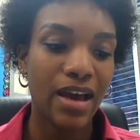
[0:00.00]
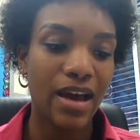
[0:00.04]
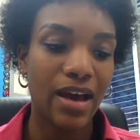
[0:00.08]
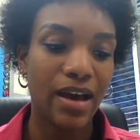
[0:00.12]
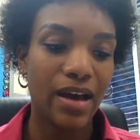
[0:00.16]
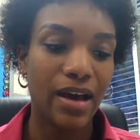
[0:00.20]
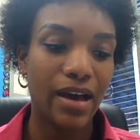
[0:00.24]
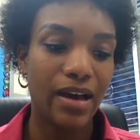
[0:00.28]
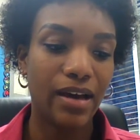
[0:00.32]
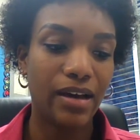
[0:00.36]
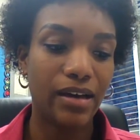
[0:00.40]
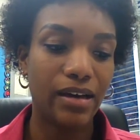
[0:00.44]

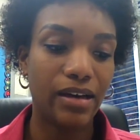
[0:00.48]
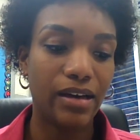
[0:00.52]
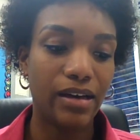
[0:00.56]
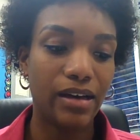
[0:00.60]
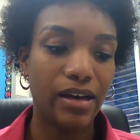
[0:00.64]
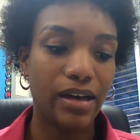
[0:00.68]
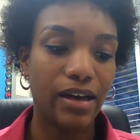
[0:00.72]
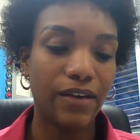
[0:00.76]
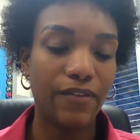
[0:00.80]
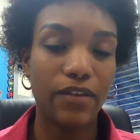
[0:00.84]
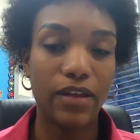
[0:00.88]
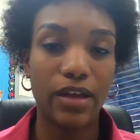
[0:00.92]

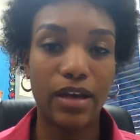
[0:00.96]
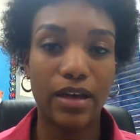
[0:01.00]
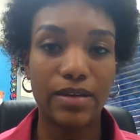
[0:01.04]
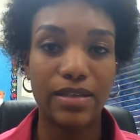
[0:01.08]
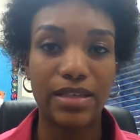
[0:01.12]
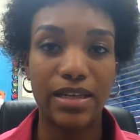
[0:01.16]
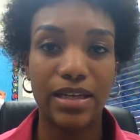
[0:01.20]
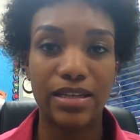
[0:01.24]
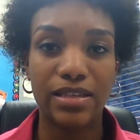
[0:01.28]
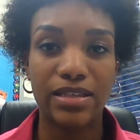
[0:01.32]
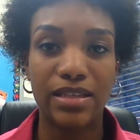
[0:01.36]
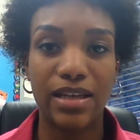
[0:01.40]
I feel like I
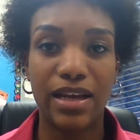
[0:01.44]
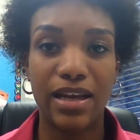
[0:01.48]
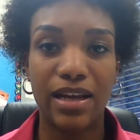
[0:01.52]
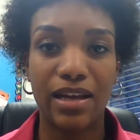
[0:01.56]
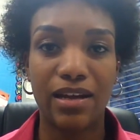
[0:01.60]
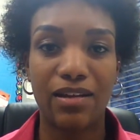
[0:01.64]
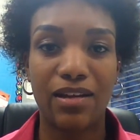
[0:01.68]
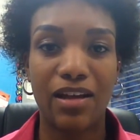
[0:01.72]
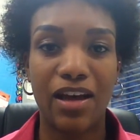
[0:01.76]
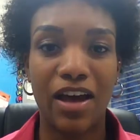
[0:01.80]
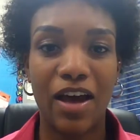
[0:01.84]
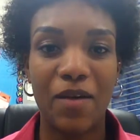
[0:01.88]
said
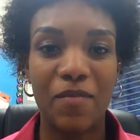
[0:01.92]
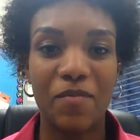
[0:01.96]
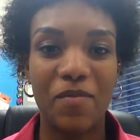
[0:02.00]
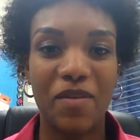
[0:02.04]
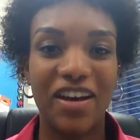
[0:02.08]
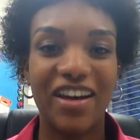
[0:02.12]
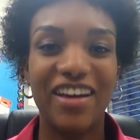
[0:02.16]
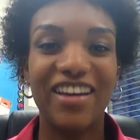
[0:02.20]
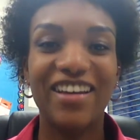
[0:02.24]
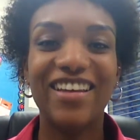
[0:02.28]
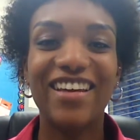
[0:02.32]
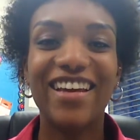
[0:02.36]
exciting a lot,
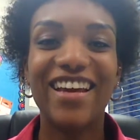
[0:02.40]
but